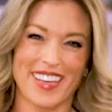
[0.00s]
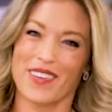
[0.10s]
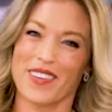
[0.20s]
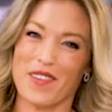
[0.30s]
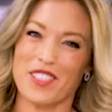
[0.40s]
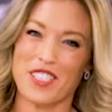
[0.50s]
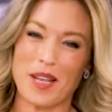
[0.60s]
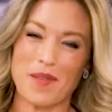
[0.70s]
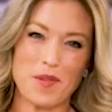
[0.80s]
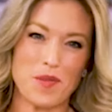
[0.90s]
Well, that was
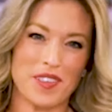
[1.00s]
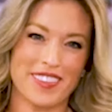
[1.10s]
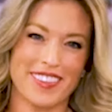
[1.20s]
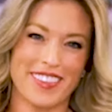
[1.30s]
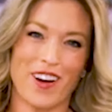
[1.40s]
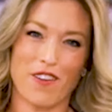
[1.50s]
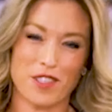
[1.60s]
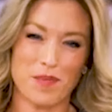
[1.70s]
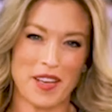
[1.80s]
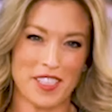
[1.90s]
Jamie Woell, the
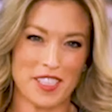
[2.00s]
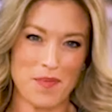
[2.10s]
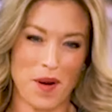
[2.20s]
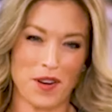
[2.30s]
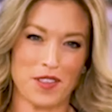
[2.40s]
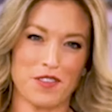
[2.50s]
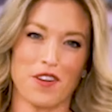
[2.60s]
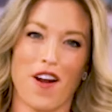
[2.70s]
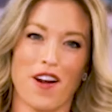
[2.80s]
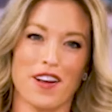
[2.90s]
Office Managing Partner
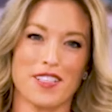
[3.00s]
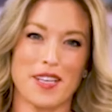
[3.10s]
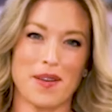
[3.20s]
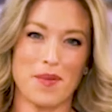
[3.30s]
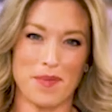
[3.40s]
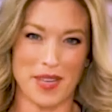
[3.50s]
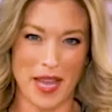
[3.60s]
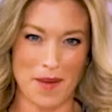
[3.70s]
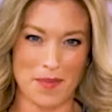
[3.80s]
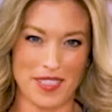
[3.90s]
for RSM
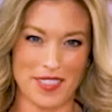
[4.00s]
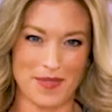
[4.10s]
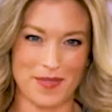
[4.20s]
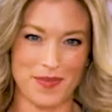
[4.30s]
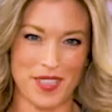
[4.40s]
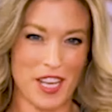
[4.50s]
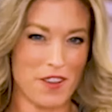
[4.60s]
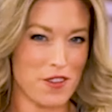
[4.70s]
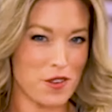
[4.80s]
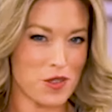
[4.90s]
Minneapolis.
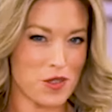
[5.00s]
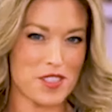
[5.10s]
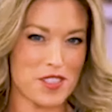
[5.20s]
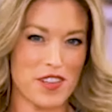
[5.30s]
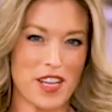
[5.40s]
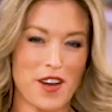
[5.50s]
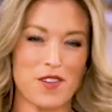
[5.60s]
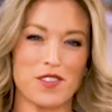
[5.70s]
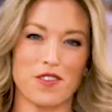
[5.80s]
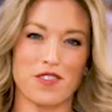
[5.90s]
If you enjoyed this
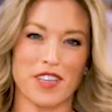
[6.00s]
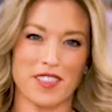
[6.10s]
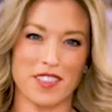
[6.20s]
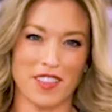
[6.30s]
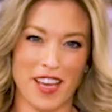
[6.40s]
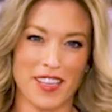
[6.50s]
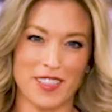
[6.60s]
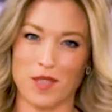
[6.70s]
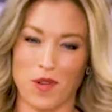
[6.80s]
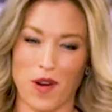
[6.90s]
video, don't forget to like
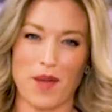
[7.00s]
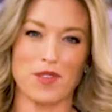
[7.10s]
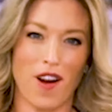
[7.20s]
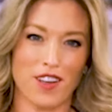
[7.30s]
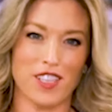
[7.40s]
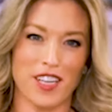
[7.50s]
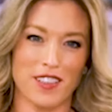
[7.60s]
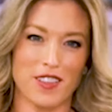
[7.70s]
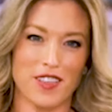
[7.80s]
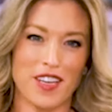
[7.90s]
and subscribe to our
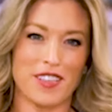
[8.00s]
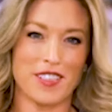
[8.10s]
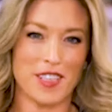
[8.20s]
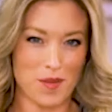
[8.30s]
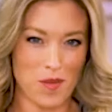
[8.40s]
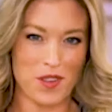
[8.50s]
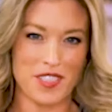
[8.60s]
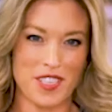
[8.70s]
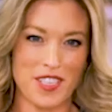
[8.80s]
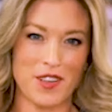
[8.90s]
channel to hear more
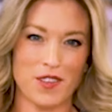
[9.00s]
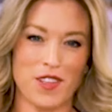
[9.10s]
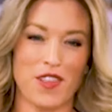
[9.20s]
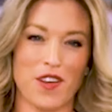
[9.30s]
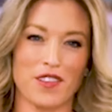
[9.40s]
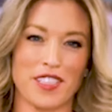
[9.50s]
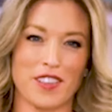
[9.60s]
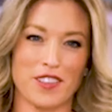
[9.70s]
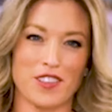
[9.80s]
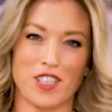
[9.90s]
CEOs and thought
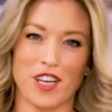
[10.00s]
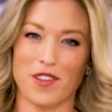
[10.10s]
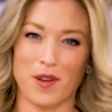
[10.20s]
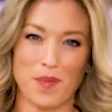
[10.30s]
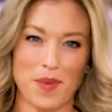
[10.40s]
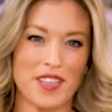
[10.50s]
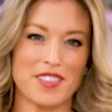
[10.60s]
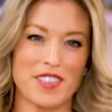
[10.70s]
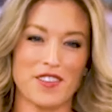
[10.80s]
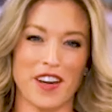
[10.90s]
leaders share their
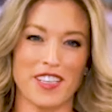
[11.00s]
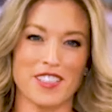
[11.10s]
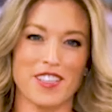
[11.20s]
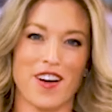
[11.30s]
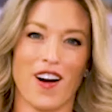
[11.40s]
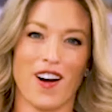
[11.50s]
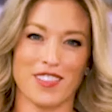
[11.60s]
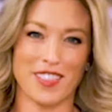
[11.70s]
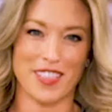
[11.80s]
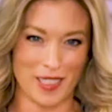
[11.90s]
opinions and advice on
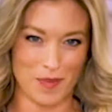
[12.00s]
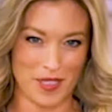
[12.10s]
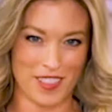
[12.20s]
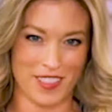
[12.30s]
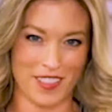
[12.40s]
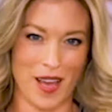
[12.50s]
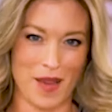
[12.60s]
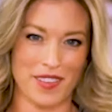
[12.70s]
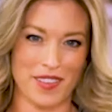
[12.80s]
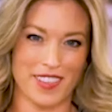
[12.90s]
today's business
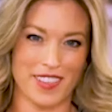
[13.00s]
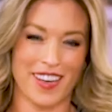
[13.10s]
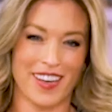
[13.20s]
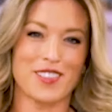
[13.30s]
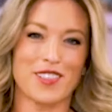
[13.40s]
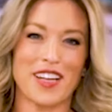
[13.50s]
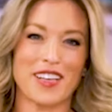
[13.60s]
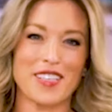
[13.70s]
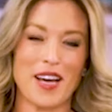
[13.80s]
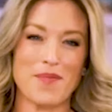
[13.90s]
climate. Until
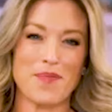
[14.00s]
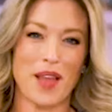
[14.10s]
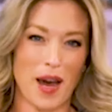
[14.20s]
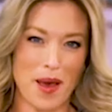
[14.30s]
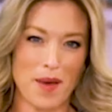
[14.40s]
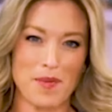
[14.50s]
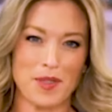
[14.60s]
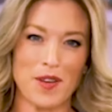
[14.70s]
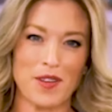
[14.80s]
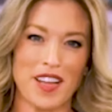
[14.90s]
next time, I'm Abby
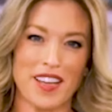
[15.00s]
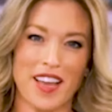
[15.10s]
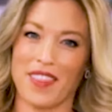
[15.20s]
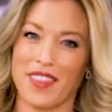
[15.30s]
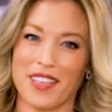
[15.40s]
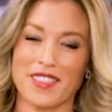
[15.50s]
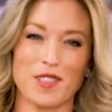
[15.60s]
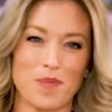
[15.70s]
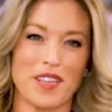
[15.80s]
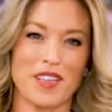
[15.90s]
Maloney, and this
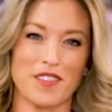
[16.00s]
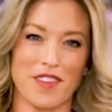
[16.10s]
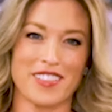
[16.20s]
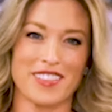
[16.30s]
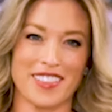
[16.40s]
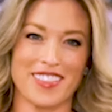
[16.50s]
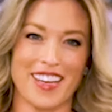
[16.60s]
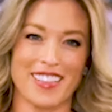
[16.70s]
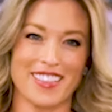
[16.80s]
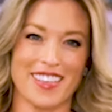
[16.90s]
has been Invest
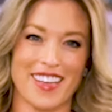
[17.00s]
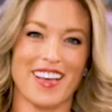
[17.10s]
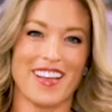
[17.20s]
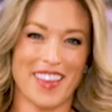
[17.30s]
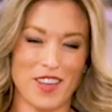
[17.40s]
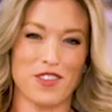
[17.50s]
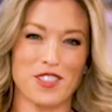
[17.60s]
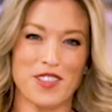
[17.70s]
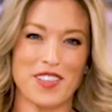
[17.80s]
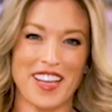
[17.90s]
Insights. Thank you for
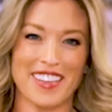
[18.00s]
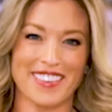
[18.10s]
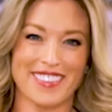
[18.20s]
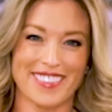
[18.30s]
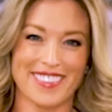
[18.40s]
tuning in.